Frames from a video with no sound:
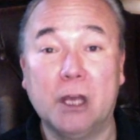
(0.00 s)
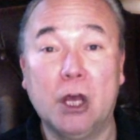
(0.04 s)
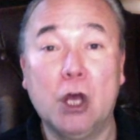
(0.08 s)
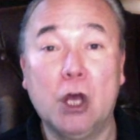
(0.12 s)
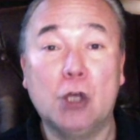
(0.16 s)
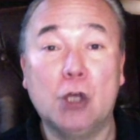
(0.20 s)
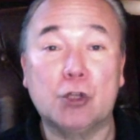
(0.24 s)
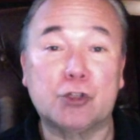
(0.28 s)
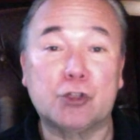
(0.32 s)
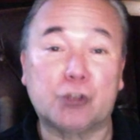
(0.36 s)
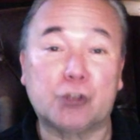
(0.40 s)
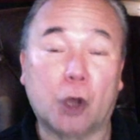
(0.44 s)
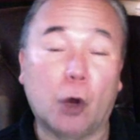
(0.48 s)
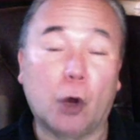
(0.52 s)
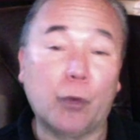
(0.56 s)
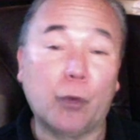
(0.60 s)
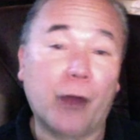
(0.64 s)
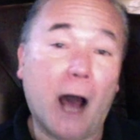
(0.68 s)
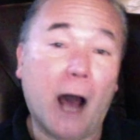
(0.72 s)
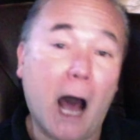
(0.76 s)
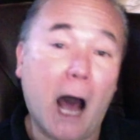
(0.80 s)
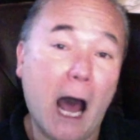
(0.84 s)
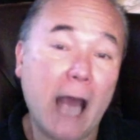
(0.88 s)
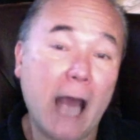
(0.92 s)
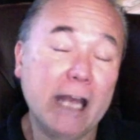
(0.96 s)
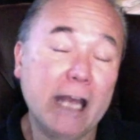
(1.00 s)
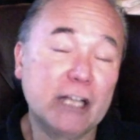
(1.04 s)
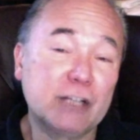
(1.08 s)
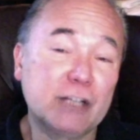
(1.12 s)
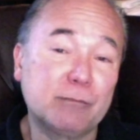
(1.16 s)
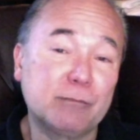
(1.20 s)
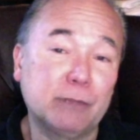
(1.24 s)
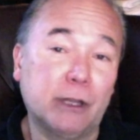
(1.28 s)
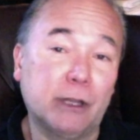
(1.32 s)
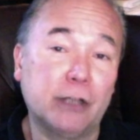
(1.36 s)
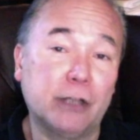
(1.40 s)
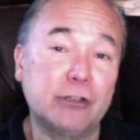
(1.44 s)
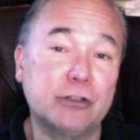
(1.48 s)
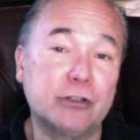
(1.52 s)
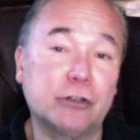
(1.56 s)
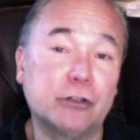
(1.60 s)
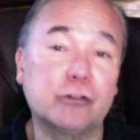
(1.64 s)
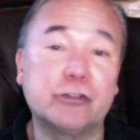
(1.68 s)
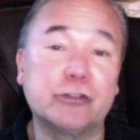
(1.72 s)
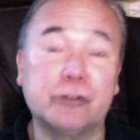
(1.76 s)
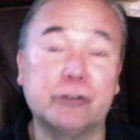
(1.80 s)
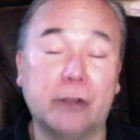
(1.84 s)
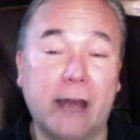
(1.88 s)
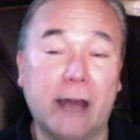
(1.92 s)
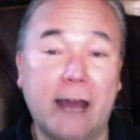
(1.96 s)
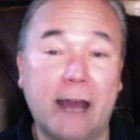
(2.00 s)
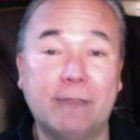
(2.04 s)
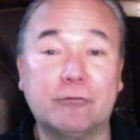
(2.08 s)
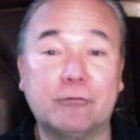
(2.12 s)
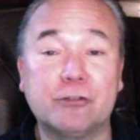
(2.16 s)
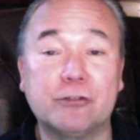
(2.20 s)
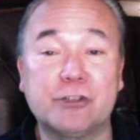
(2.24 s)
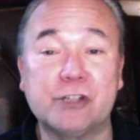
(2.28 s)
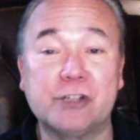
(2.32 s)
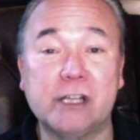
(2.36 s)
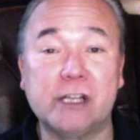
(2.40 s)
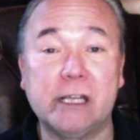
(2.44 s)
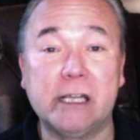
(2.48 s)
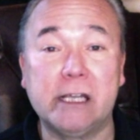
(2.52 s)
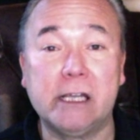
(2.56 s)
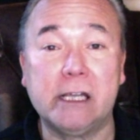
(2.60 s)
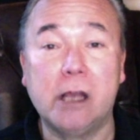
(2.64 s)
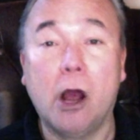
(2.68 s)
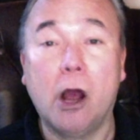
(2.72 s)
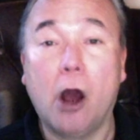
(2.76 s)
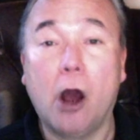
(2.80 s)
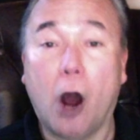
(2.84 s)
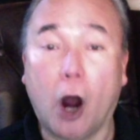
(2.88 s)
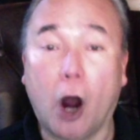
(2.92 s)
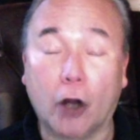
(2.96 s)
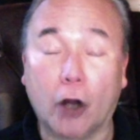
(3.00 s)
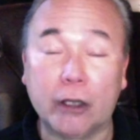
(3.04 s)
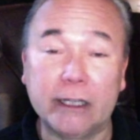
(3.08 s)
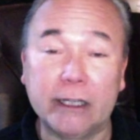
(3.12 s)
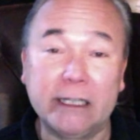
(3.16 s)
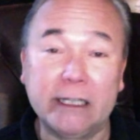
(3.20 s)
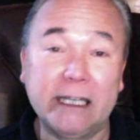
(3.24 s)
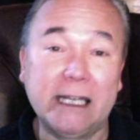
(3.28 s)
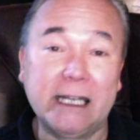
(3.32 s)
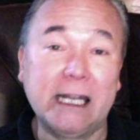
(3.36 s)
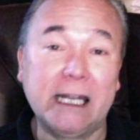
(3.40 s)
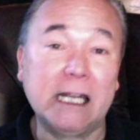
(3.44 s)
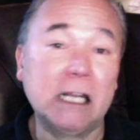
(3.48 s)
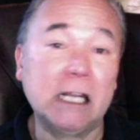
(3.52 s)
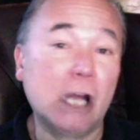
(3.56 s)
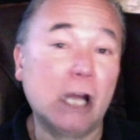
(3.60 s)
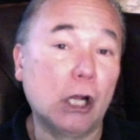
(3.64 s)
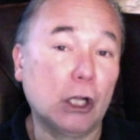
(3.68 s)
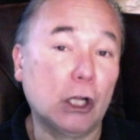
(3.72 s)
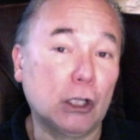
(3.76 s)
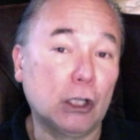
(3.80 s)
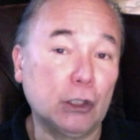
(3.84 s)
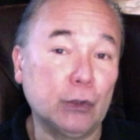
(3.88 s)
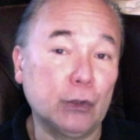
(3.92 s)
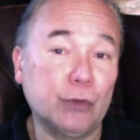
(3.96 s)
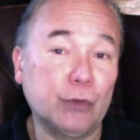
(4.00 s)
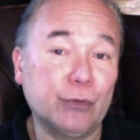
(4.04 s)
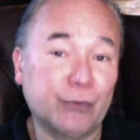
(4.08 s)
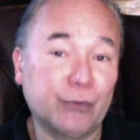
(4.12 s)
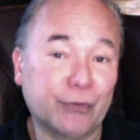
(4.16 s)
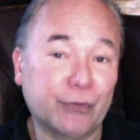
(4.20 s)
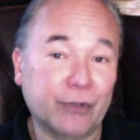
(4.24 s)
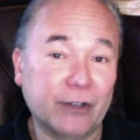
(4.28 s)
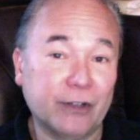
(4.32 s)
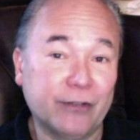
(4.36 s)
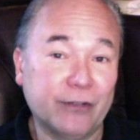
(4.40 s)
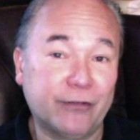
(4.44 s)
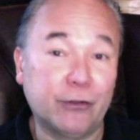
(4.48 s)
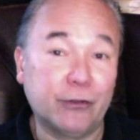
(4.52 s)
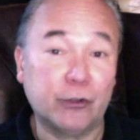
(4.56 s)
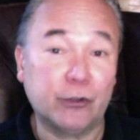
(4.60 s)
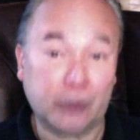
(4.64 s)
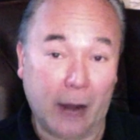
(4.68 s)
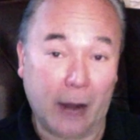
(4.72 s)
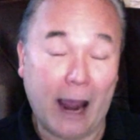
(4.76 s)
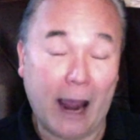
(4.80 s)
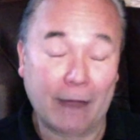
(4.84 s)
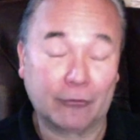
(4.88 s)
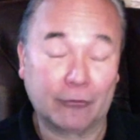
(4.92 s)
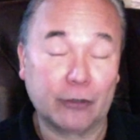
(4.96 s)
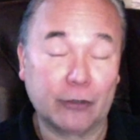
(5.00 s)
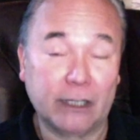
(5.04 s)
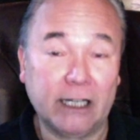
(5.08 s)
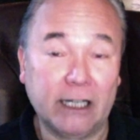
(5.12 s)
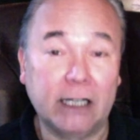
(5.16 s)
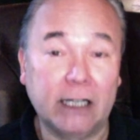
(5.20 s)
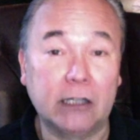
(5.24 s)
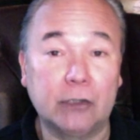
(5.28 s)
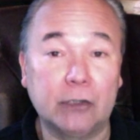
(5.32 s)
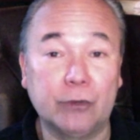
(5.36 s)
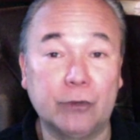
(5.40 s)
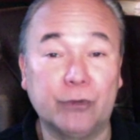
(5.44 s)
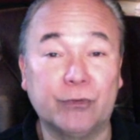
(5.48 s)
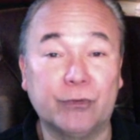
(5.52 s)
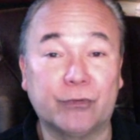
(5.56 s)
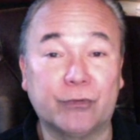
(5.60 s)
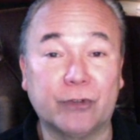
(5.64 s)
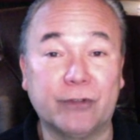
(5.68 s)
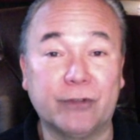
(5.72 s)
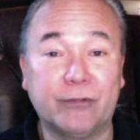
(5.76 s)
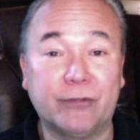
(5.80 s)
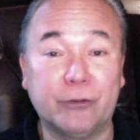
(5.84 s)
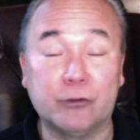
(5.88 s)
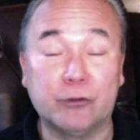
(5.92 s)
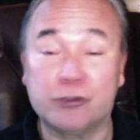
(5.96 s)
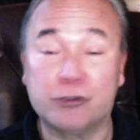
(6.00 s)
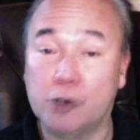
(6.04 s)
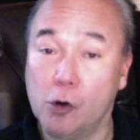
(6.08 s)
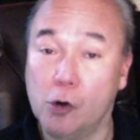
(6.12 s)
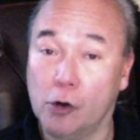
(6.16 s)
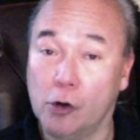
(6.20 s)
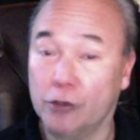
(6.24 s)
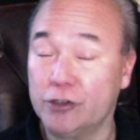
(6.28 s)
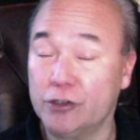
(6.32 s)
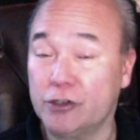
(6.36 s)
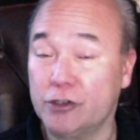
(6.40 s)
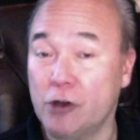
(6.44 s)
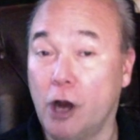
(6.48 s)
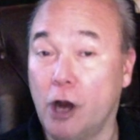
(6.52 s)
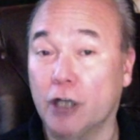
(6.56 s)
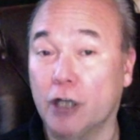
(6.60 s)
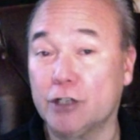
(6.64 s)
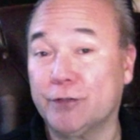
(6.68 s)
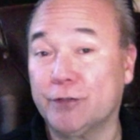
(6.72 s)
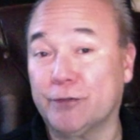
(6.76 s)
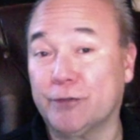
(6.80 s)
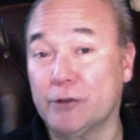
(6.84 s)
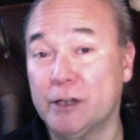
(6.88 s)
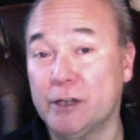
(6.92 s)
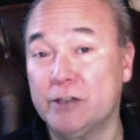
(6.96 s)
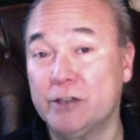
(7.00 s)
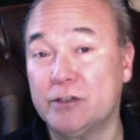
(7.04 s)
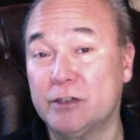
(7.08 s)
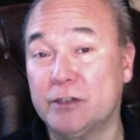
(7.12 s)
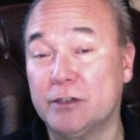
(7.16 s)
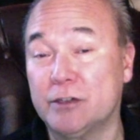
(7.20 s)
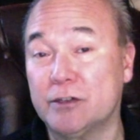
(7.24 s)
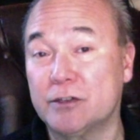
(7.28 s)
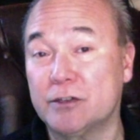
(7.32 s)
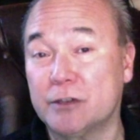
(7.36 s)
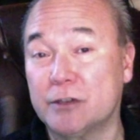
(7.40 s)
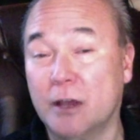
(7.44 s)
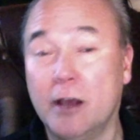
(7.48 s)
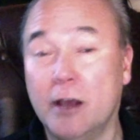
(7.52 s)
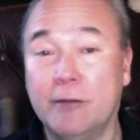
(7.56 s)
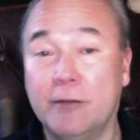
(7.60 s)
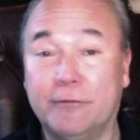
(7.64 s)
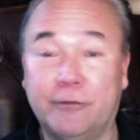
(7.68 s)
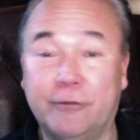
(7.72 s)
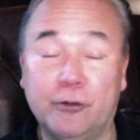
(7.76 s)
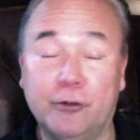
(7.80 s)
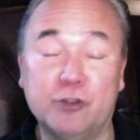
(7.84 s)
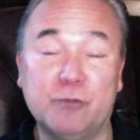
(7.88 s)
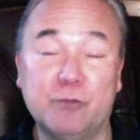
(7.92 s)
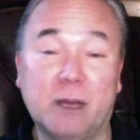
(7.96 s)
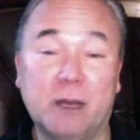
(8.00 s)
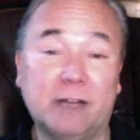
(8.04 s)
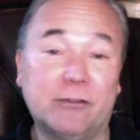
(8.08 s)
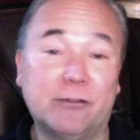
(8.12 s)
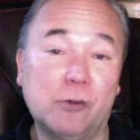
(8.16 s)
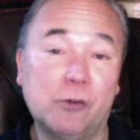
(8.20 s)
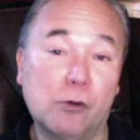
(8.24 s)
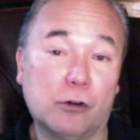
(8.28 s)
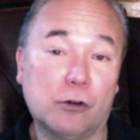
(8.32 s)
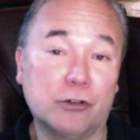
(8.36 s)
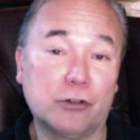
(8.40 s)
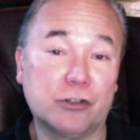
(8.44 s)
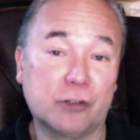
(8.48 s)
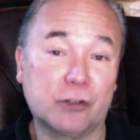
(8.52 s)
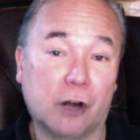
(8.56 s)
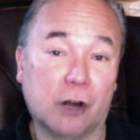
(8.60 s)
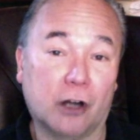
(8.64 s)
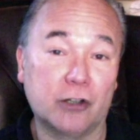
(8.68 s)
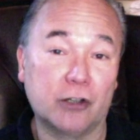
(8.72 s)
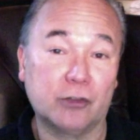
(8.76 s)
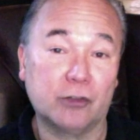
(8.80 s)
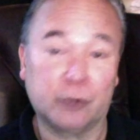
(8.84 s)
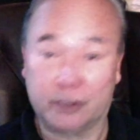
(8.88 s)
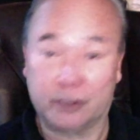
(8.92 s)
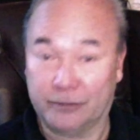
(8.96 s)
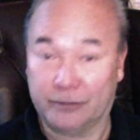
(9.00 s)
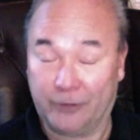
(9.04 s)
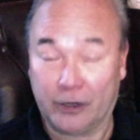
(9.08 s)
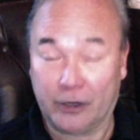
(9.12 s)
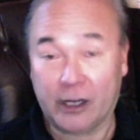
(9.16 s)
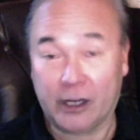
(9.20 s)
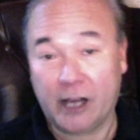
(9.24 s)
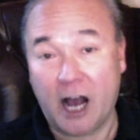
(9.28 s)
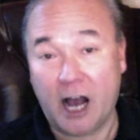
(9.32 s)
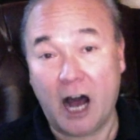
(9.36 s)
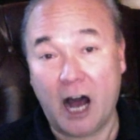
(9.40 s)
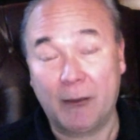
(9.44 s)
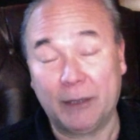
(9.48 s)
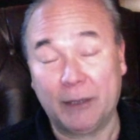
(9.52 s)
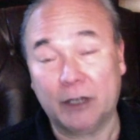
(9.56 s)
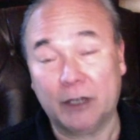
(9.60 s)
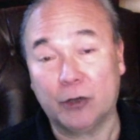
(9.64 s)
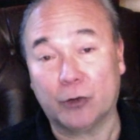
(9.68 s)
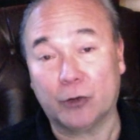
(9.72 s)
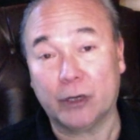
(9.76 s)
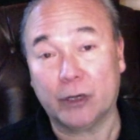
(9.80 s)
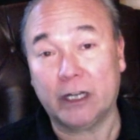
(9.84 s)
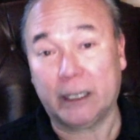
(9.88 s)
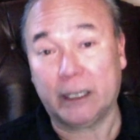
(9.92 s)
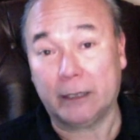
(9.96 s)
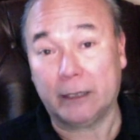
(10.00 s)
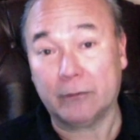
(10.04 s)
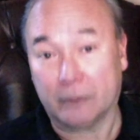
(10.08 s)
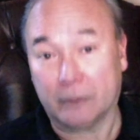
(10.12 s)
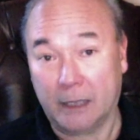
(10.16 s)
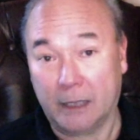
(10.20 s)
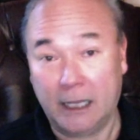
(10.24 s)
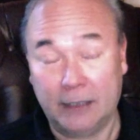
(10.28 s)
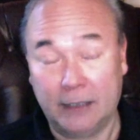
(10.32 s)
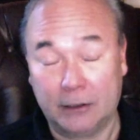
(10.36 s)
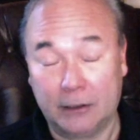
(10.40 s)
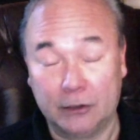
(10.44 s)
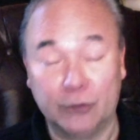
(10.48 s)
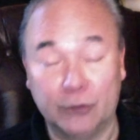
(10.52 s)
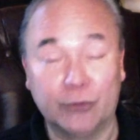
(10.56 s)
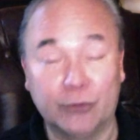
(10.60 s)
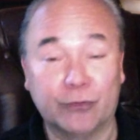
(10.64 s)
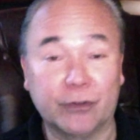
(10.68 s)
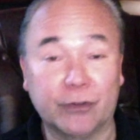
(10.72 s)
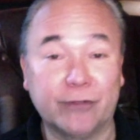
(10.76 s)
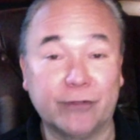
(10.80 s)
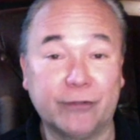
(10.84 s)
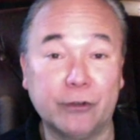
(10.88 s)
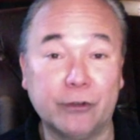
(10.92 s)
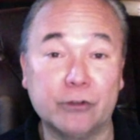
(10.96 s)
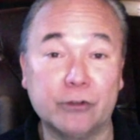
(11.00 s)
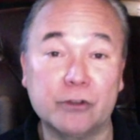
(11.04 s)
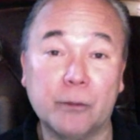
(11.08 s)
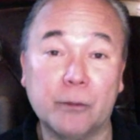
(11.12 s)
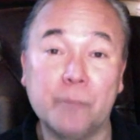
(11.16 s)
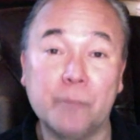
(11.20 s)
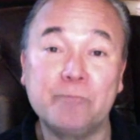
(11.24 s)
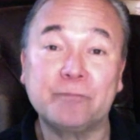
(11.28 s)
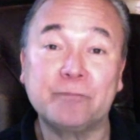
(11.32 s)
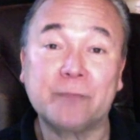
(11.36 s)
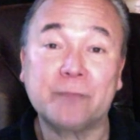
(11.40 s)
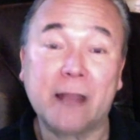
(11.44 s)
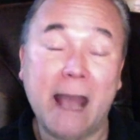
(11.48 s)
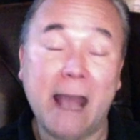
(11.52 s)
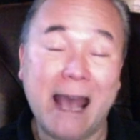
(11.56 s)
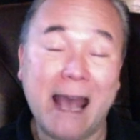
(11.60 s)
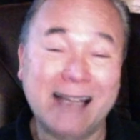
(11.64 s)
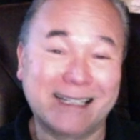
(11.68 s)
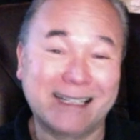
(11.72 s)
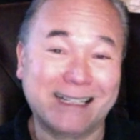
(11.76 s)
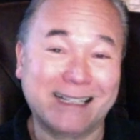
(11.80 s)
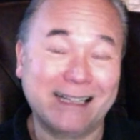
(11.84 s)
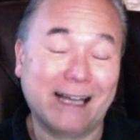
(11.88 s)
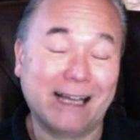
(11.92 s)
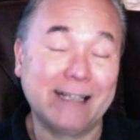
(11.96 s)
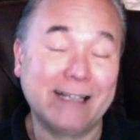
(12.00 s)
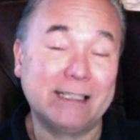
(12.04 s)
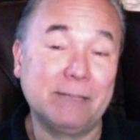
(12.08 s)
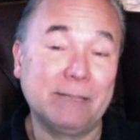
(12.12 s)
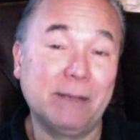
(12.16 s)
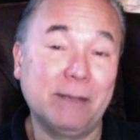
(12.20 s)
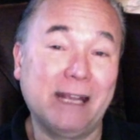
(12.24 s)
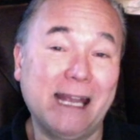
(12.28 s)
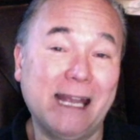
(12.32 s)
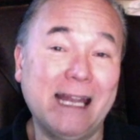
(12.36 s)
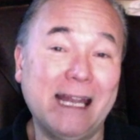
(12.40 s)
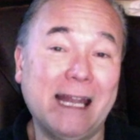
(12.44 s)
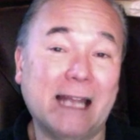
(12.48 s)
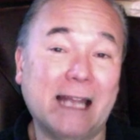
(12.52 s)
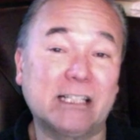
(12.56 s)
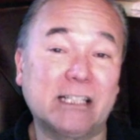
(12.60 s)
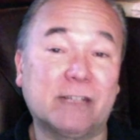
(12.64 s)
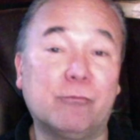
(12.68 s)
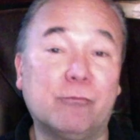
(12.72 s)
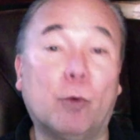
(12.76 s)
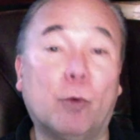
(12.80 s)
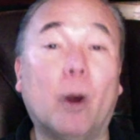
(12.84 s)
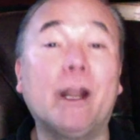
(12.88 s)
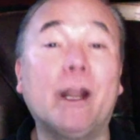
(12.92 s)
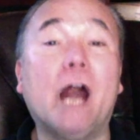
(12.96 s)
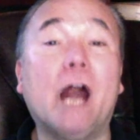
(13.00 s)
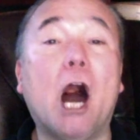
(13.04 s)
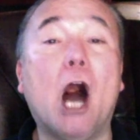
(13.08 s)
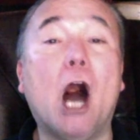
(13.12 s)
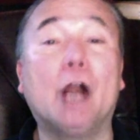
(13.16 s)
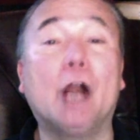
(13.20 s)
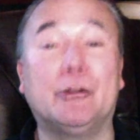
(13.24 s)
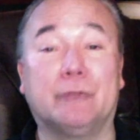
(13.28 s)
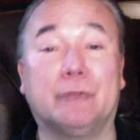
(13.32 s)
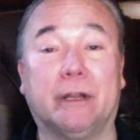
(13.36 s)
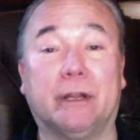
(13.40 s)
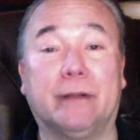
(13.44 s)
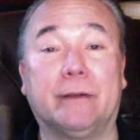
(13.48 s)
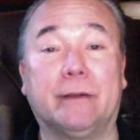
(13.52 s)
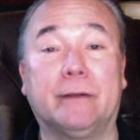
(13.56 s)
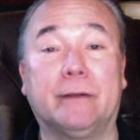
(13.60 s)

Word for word: So the highest blood sugars you'll ever see are eating gluten-free foods or after eating gluten-free foods. Cornstarch, for instance, foods made of cornstarch, which is a very common ingredient in gluten-free foods, has a glycemic index of one hundred.